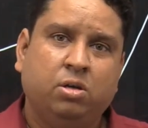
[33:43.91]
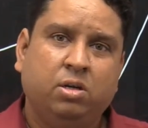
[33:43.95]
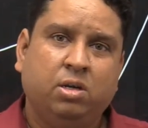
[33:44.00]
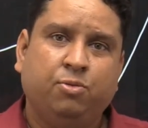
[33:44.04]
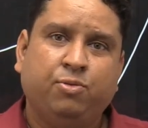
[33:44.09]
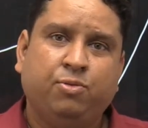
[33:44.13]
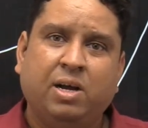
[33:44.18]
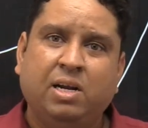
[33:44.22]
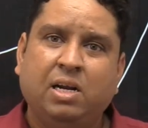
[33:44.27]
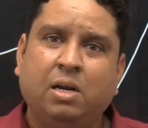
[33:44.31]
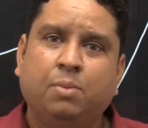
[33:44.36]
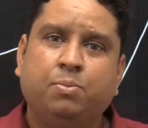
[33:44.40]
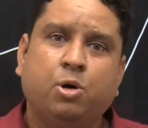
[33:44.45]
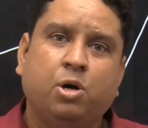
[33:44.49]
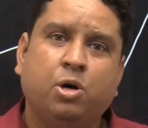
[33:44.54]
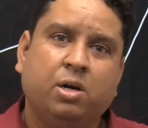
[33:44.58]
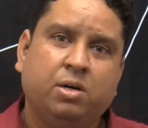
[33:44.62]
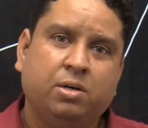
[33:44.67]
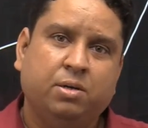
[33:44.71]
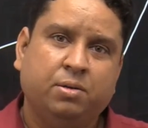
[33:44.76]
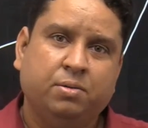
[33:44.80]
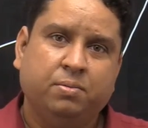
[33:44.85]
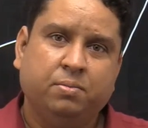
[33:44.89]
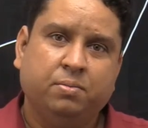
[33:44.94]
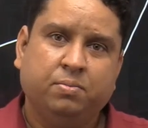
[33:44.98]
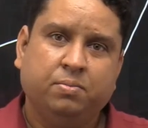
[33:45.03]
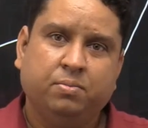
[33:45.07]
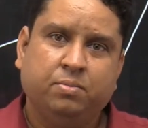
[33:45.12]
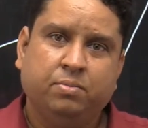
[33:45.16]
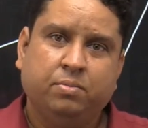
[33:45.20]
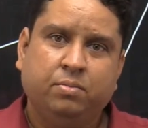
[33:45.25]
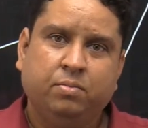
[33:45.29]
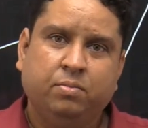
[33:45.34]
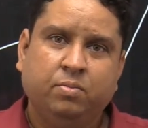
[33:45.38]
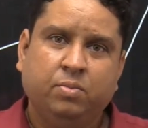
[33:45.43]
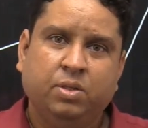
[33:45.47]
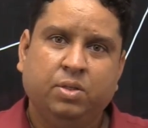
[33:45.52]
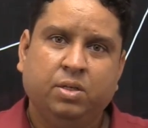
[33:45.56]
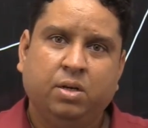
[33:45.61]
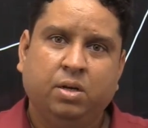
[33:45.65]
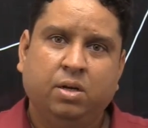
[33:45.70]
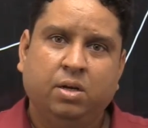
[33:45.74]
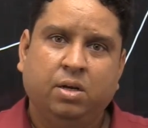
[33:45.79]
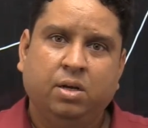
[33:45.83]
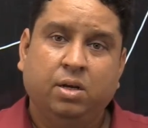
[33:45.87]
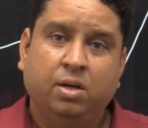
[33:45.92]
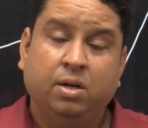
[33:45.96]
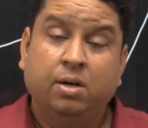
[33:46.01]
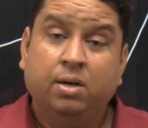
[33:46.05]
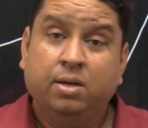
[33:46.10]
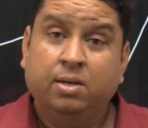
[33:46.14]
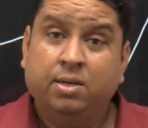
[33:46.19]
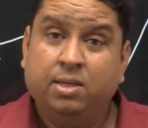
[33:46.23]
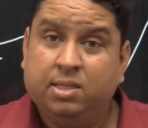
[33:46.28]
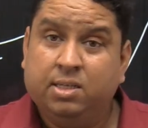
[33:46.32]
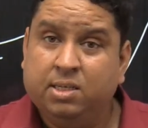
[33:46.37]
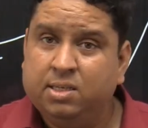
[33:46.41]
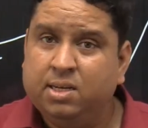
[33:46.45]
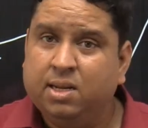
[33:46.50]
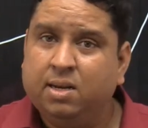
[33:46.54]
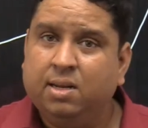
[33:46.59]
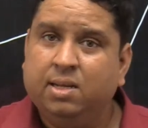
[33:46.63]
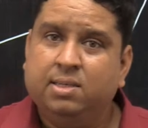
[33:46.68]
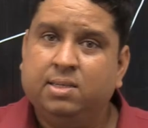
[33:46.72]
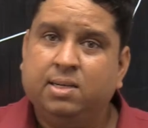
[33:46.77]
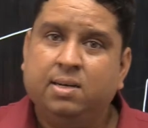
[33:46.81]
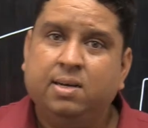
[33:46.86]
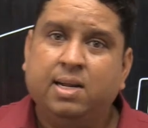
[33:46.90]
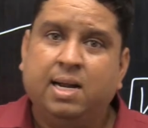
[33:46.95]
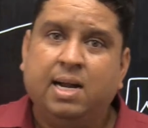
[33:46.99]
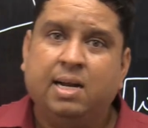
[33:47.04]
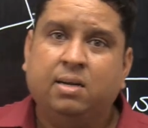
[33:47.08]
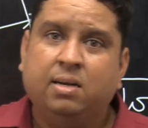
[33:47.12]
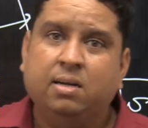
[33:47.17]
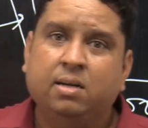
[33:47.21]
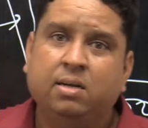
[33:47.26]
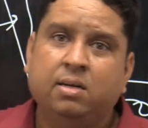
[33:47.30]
the final product. This is the reason that